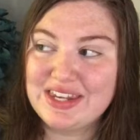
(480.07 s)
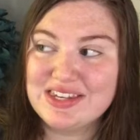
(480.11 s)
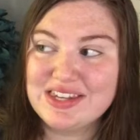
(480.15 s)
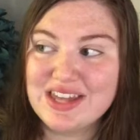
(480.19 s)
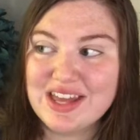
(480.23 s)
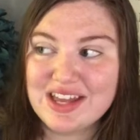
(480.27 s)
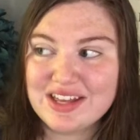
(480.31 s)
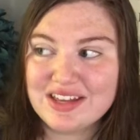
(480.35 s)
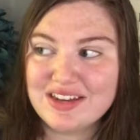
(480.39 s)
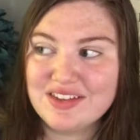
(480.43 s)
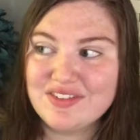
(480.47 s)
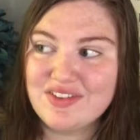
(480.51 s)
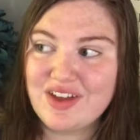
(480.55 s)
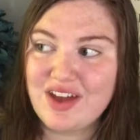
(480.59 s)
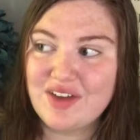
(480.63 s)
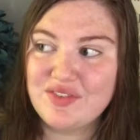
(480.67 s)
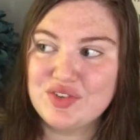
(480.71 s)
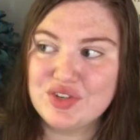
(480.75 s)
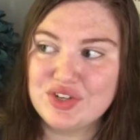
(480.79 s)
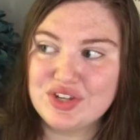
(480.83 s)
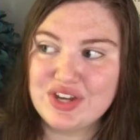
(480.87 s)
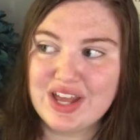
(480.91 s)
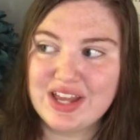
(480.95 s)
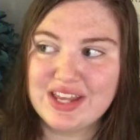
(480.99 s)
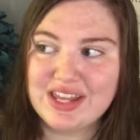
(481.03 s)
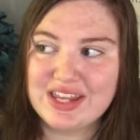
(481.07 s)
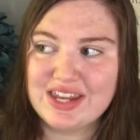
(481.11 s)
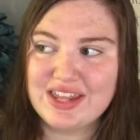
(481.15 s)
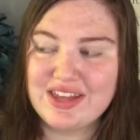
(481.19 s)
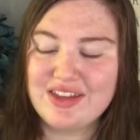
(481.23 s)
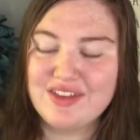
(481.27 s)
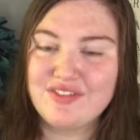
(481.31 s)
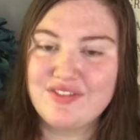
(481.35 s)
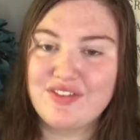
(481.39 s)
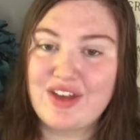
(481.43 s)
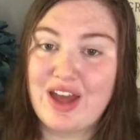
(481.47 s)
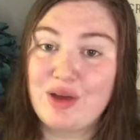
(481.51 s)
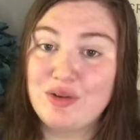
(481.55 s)
negative after
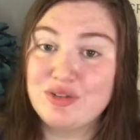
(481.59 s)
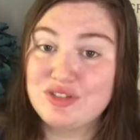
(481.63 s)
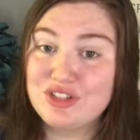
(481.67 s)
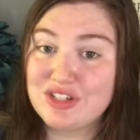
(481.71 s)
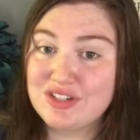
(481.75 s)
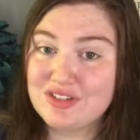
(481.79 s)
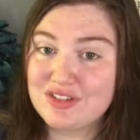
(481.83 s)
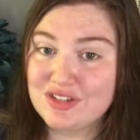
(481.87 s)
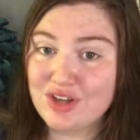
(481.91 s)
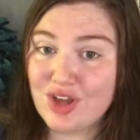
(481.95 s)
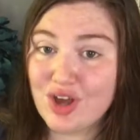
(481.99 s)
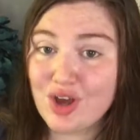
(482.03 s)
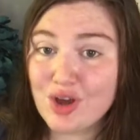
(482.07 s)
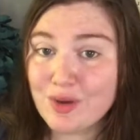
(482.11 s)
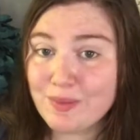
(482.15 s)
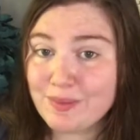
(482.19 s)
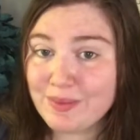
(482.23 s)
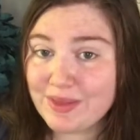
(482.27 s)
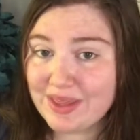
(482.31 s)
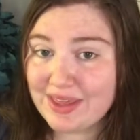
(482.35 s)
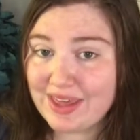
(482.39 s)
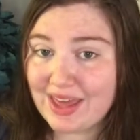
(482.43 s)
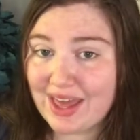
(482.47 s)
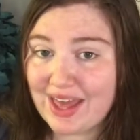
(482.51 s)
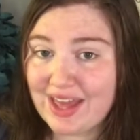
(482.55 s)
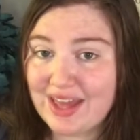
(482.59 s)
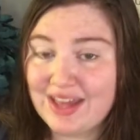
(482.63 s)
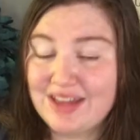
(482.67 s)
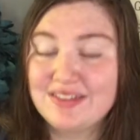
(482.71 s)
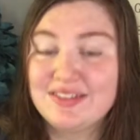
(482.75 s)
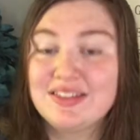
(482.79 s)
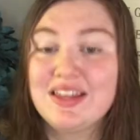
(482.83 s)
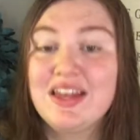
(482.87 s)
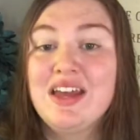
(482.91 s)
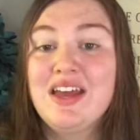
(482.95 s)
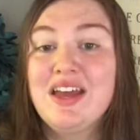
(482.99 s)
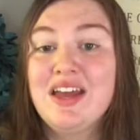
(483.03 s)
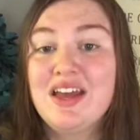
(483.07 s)
negative. I was using OPK.
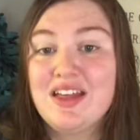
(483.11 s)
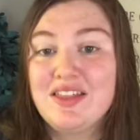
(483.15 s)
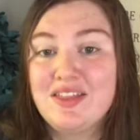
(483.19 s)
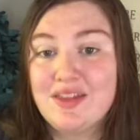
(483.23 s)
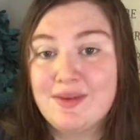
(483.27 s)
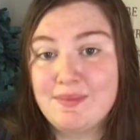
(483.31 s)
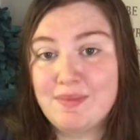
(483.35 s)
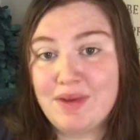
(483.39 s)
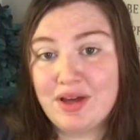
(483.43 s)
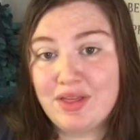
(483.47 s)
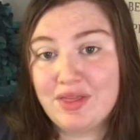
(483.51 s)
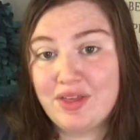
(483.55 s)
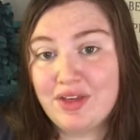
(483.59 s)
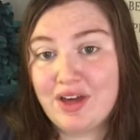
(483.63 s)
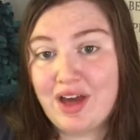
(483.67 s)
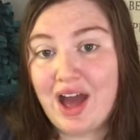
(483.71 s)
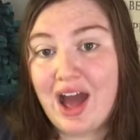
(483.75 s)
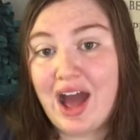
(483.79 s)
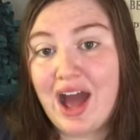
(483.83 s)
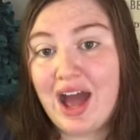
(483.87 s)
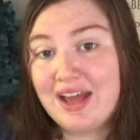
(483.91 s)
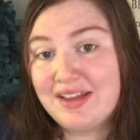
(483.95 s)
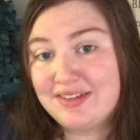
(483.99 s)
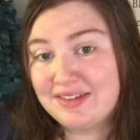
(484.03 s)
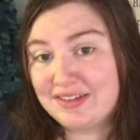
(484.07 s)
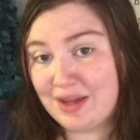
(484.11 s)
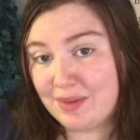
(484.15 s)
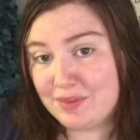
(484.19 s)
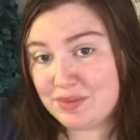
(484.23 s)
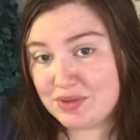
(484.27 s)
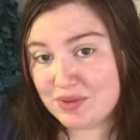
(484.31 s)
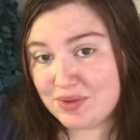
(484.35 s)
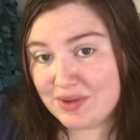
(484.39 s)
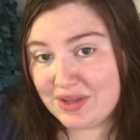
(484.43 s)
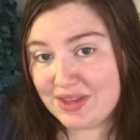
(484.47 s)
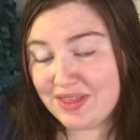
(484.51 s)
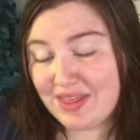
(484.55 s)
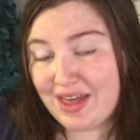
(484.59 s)
The month I stopped
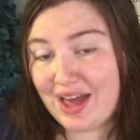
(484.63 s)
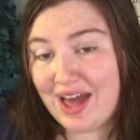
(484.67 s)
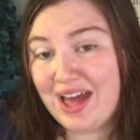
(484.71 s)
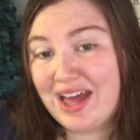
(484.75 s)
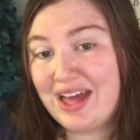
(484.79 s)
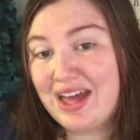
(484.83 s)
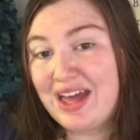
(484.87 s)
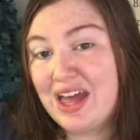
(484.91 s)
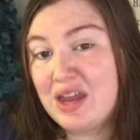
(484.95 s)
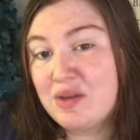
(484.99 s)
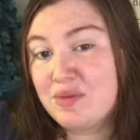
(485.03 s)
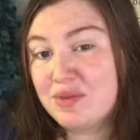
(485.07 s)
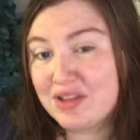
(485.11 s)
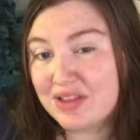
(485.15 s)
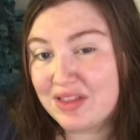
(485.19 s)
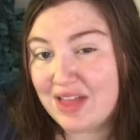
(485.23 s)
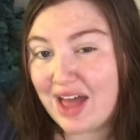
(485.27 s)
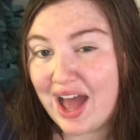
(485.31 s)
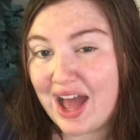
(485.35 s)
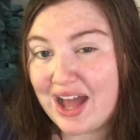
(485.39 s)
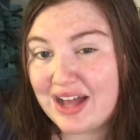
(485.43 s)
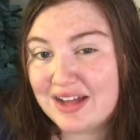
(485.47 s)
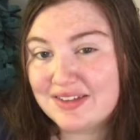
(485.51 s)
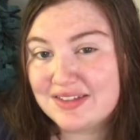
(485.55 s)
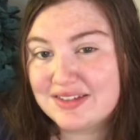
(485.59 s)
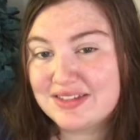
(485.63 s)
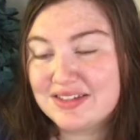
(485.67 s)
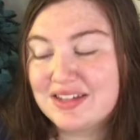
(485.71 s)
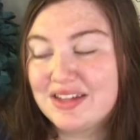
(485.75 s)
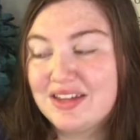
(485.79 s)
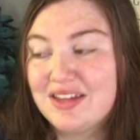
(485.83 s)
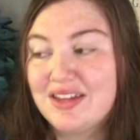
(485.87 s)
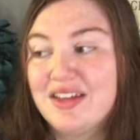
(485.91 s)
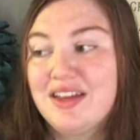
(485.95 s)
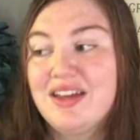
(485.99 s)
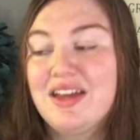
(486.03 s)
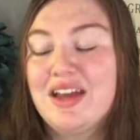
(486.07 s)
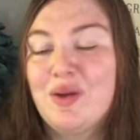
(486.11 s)
doing that and relaxed,
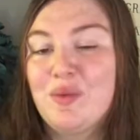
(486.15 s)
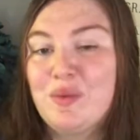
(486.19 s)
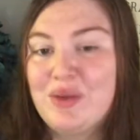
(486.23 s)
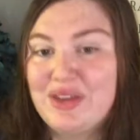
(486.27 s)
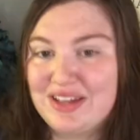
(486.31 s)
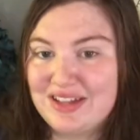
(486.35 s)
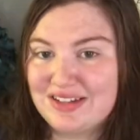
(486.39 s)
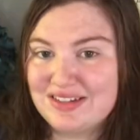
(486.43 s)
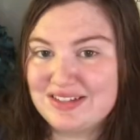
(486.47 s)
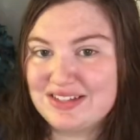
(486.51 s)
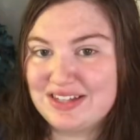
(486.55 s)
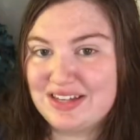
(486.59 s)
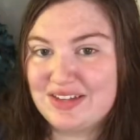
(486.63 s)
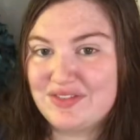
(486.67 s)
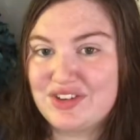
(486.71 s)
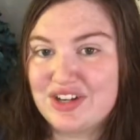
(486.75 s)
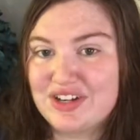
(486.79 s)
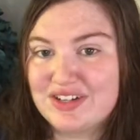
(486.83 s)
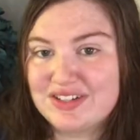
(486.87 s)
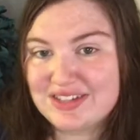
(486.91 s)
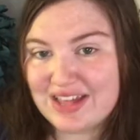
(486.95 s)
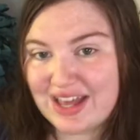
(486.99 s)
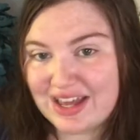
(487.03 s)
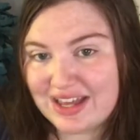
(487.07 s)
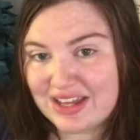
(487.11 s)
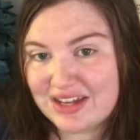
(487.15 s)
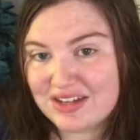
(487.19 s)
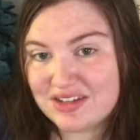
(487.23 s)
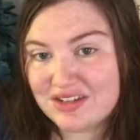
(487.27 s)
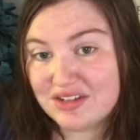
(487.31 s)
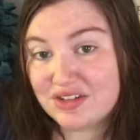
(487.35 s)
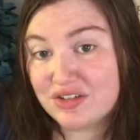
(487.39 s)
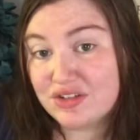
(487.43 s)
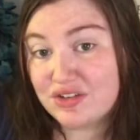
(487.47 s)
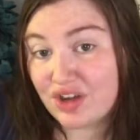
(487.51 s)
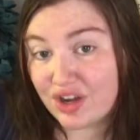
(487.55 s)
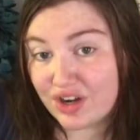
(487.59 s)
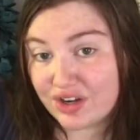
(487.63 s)
we conceived our second
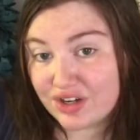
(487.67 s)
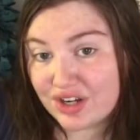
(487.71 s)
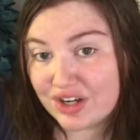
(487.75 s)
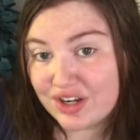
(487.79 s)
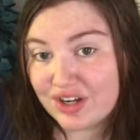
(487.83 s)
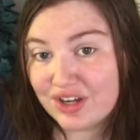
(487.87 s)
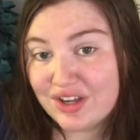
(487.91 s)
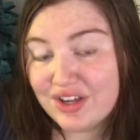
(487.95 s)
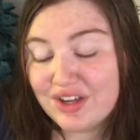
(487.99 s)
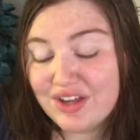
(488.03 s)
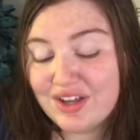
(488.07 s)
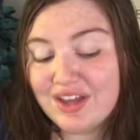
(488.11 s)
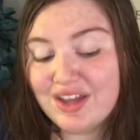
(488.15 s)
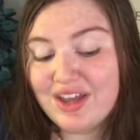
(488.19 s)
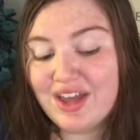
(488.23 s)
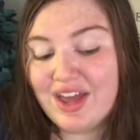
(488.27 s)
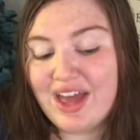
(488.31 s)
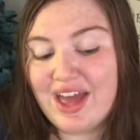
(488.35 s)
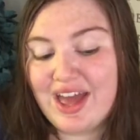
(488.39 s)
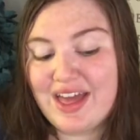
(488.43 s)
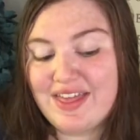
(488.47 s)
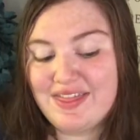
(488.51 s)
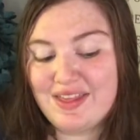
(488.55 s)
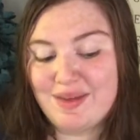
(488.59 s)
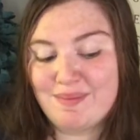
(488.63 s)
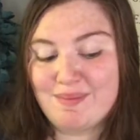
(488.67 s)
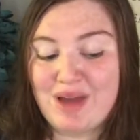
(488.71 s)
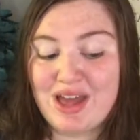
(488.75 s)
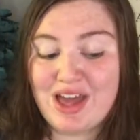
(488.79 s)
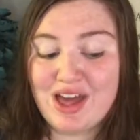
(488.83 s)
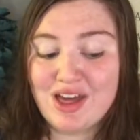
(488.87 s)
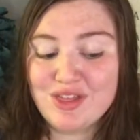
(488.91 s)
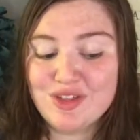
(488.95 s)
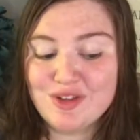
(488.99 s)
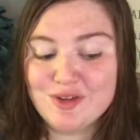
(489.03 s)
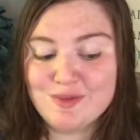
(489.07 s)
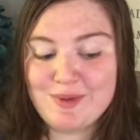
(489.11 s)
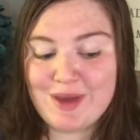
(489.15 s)
daughter. And then my
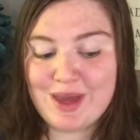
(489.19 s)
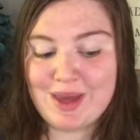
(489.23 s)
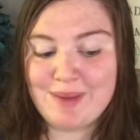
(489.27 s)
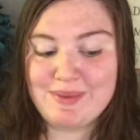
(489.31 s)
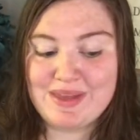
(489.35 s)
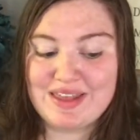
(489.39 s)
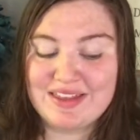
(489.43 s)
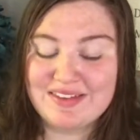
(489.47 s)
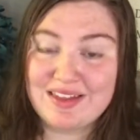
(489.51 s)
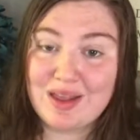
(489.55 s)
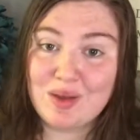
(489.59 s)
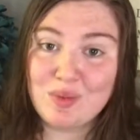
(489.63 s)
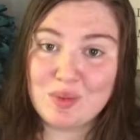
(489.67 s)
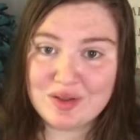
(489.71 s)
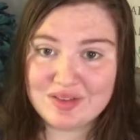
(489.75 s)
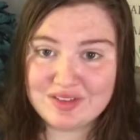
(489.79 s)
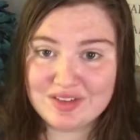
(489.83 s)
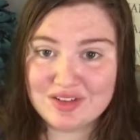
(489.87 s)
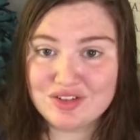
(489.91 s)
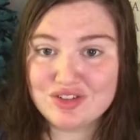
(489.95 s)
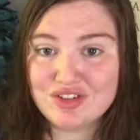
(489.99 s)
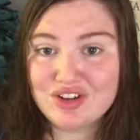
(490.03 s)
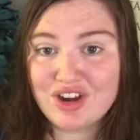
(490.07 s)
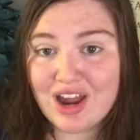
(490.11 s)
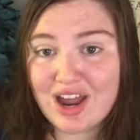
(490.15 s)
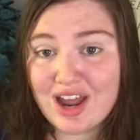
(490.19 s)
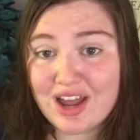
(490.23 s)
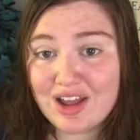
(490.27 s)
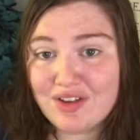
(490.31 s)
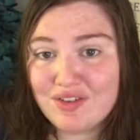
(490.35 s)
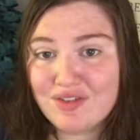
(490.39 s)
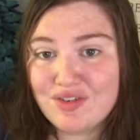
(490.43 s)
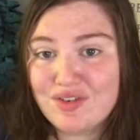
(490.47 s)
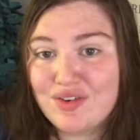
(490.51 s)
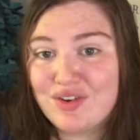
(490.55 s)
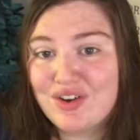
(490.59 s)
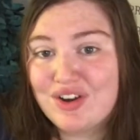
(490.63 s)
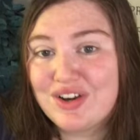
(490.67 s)
other babies I wasn't trying
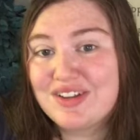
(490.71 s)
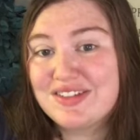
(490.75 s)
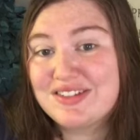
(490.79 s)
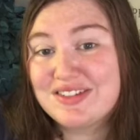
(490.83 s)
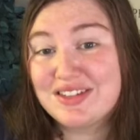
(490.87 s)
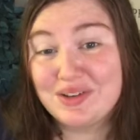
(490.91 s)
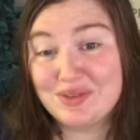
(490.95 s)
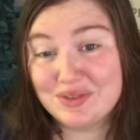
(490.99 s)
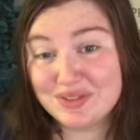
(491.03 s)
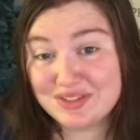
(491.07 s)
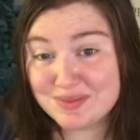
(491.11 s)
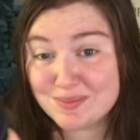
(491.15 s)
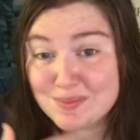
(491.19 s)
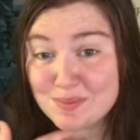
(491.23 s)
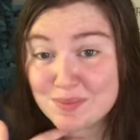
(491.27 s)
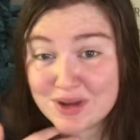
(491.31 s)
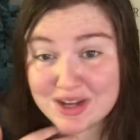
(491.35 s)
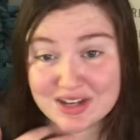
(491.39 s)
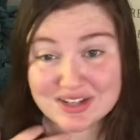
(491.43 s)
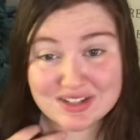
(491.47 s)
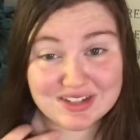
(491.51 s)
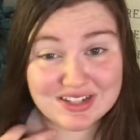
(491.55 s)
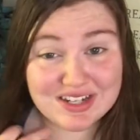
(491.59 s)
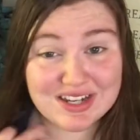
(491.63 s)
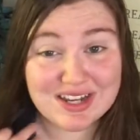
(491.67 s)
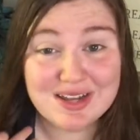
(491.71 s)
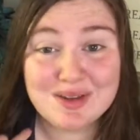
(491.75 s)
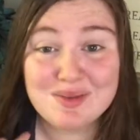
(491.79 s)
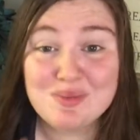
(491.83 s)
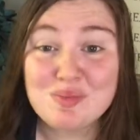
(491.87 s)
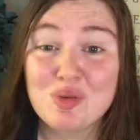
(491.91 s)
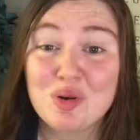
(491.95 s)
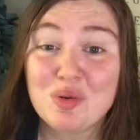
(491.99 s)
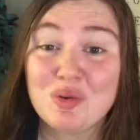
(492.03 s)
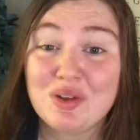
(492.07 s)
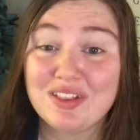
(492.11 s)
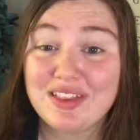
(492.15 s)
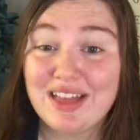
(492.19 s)
for, so I was much
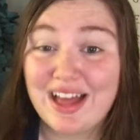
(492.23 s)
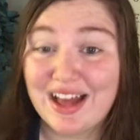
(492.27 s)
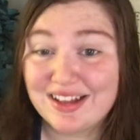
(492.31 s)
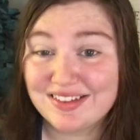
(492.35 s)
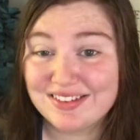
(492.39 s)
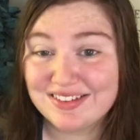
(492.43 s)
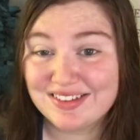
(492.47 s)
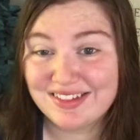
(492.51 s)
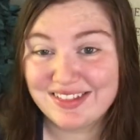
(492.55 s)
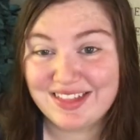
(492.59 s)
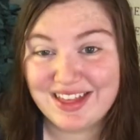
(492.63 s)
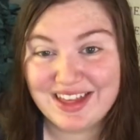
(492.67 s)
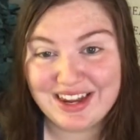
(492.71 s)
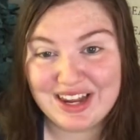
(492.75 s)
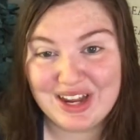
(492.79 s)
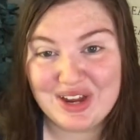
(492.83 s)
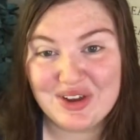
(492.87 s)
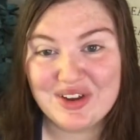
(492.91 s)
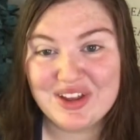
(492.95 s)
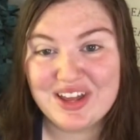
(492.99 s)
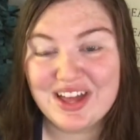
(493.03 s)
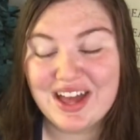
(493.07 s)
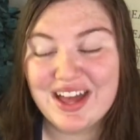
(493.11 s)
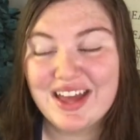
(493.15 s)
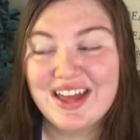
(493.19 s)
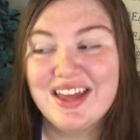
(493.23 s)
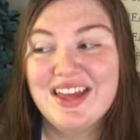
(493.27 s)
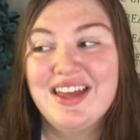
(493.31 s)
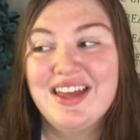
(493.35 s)
more relaxed in that area.